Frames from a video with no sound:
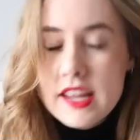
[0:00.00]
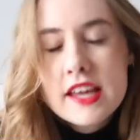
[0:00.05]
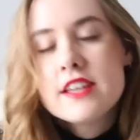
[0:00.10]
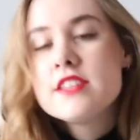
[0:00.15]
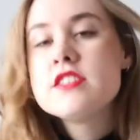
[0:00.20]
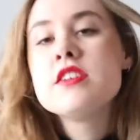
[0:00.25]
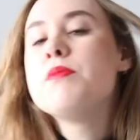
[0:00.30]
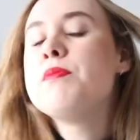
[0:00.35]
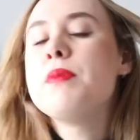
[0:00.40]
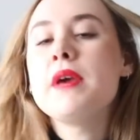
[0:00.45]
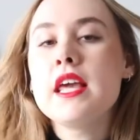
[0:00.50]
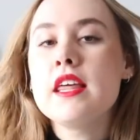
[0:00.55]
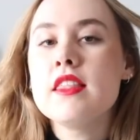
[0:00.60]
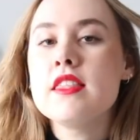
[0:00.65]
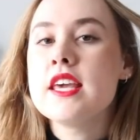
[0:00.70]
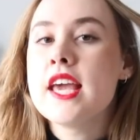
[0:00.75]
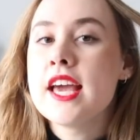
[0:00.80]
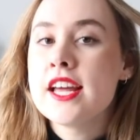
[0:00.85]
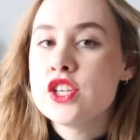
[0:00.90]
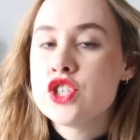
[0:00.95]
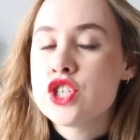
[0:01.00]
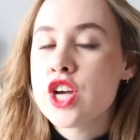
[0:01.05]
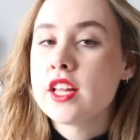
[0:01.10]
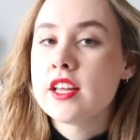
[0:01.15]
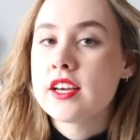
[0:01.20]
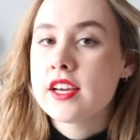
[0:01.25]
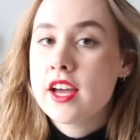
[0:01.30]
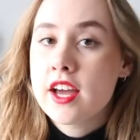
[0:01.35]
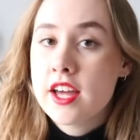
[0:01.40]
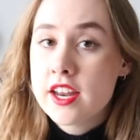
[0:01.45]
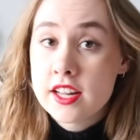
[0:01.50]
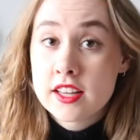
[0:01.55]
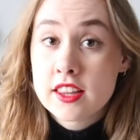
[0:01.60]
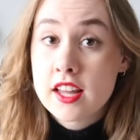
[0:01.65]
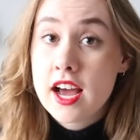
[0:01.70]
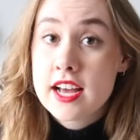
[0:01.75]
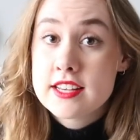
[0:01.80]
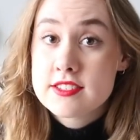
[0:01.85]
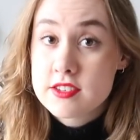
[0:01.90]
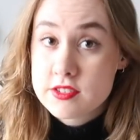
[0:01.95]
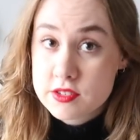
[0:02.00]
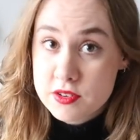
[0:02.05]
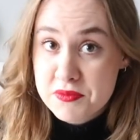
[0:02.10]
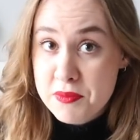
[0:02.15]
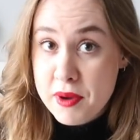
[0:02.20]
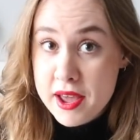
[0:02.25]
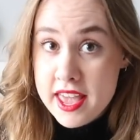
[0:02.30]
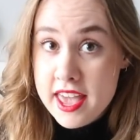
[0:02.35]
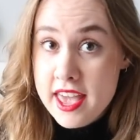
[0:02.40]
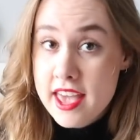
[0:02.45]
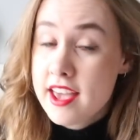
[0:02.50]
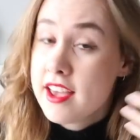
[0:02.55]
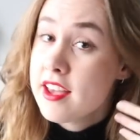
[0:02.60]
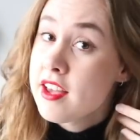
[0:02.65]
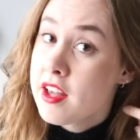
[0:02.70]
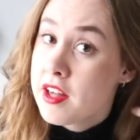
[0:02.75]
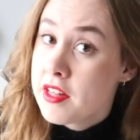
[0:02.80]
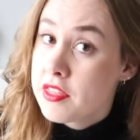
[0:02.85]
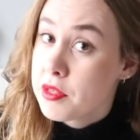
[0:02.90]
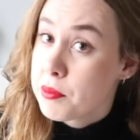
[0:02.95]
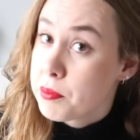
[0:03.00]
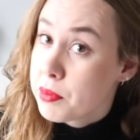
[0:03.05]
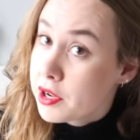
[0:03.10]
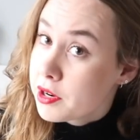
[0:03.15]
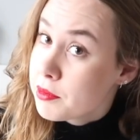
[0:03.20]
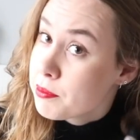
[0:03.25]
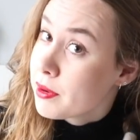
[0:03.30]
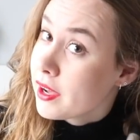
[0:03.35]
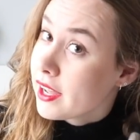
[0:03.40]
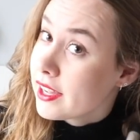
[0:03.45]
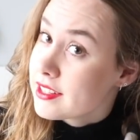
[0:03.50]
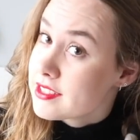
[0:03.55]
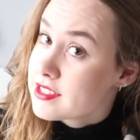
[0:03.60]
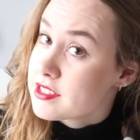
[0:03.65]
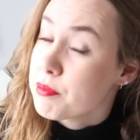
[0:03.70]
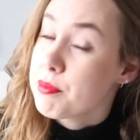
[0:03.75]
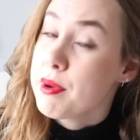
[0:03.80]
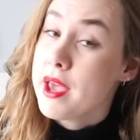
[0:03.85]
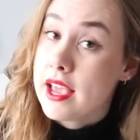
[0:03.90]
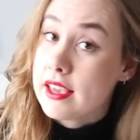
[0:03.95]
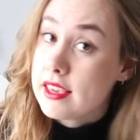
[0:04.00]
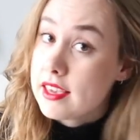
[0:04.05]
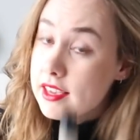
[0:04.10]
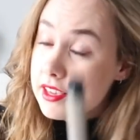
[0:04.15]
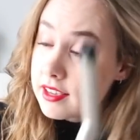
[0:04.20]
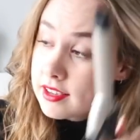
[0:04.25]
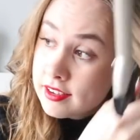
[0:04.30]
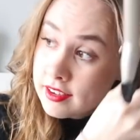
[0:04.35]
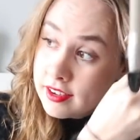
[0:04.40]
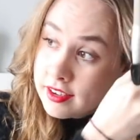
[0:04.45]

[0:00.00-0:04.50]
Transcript: need to be the Angelica and Eliza's of my hair. The bottom part is the Peggy.